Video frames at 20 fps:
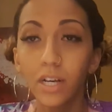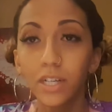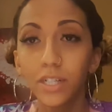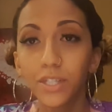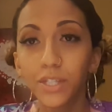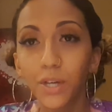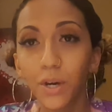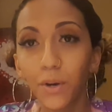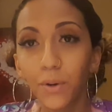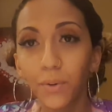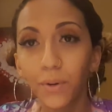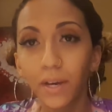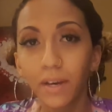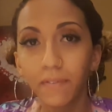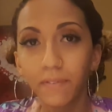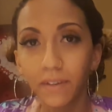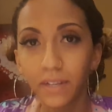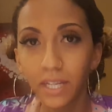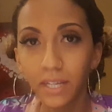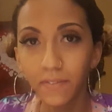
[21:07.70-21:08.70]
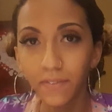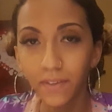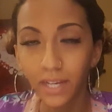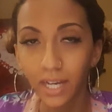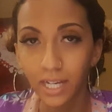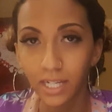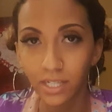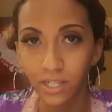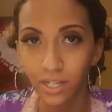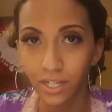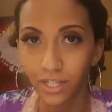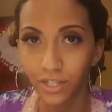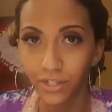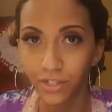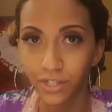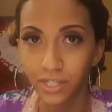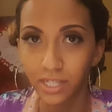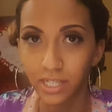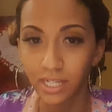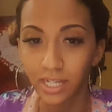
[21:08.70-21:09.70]
So, if any of you guys are
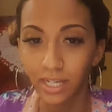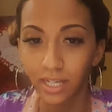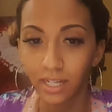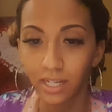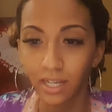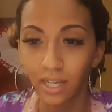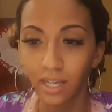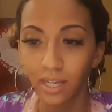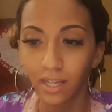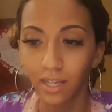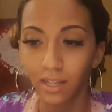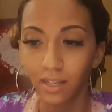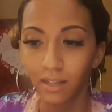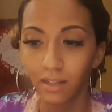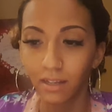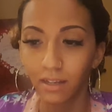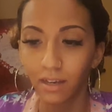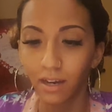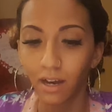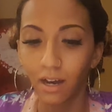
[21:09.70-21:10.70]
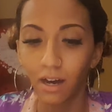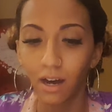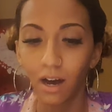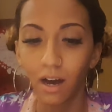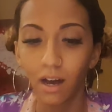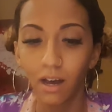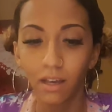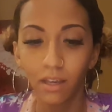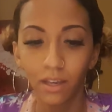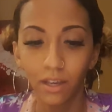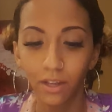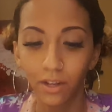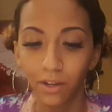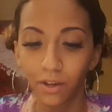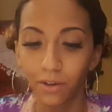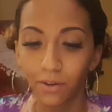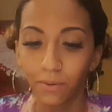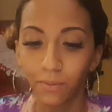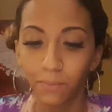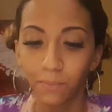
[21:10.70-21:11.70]
interested in, you
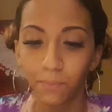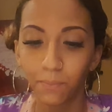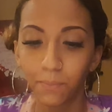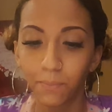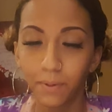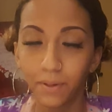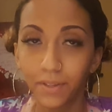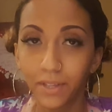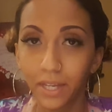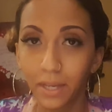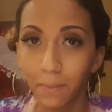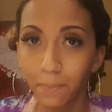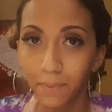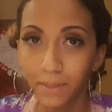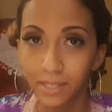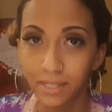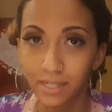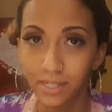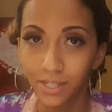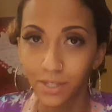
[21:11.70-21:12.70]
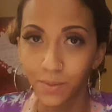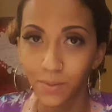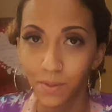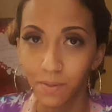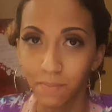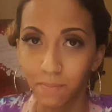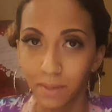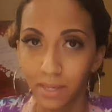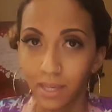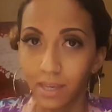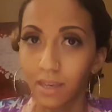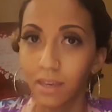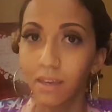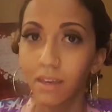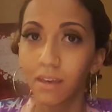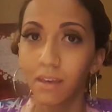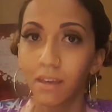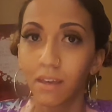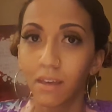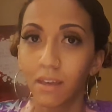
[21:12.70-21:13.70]
know, building a business with me
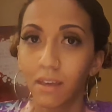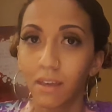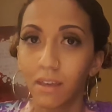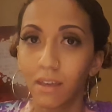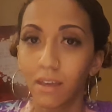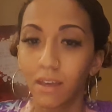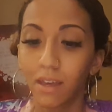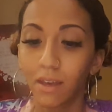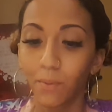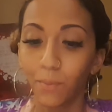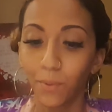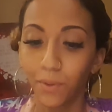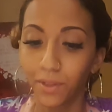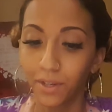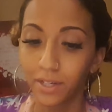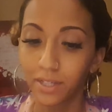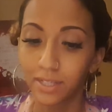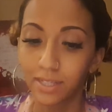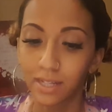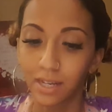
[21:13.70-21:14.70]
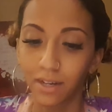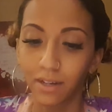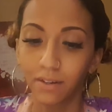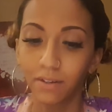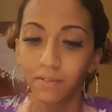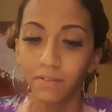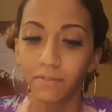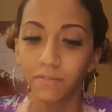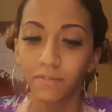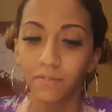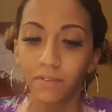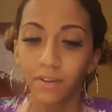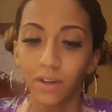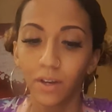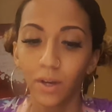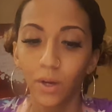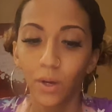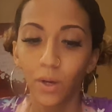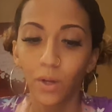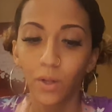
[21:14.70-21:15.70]
and with yourself,
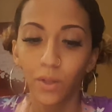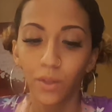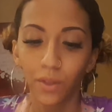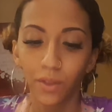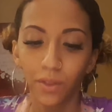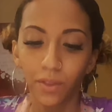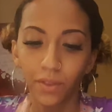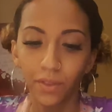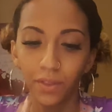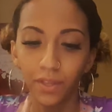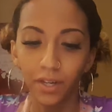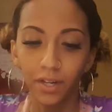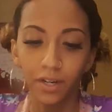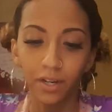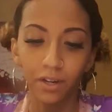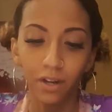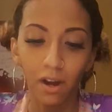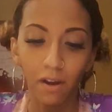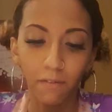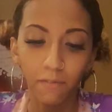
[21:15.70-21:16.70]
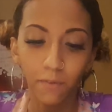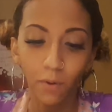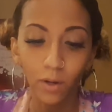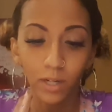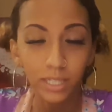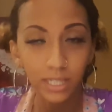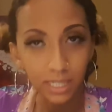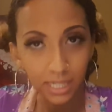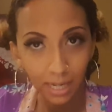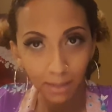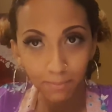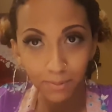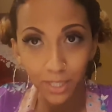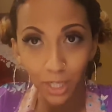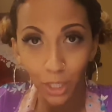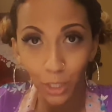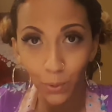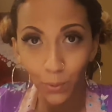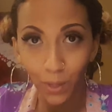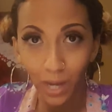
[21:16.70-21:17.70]
there are four steps that
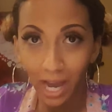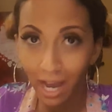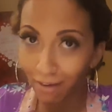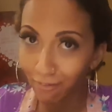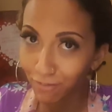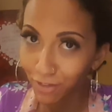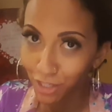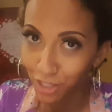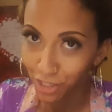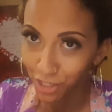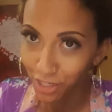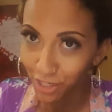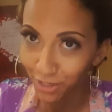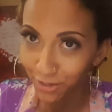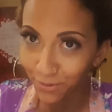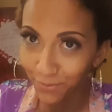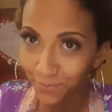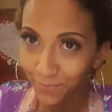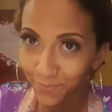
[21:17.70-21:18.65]
you will have to do.